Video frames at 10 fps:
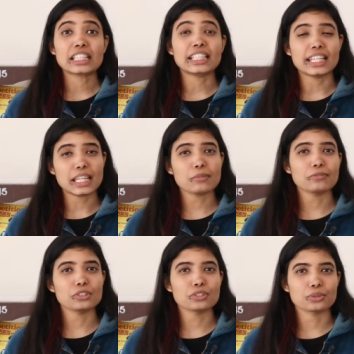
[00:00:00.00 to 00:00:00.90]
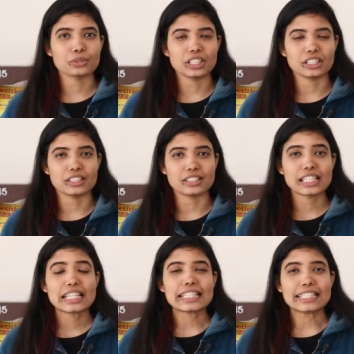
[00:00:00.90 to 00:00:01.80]
The name of the story is
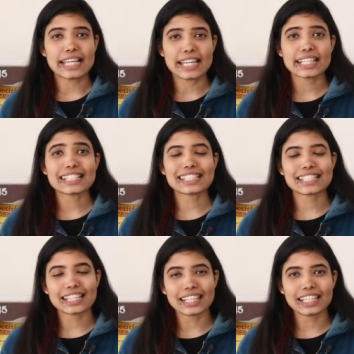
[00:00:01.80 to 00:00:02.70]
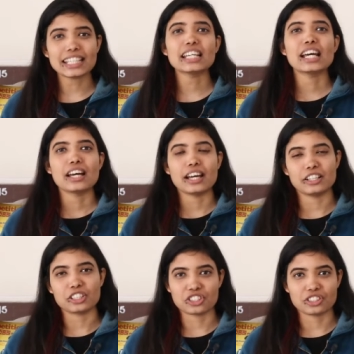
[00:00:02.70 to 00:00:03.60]
Derek's Screen
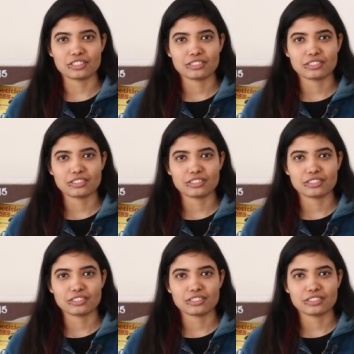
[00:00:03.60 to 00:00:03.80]
Addiction.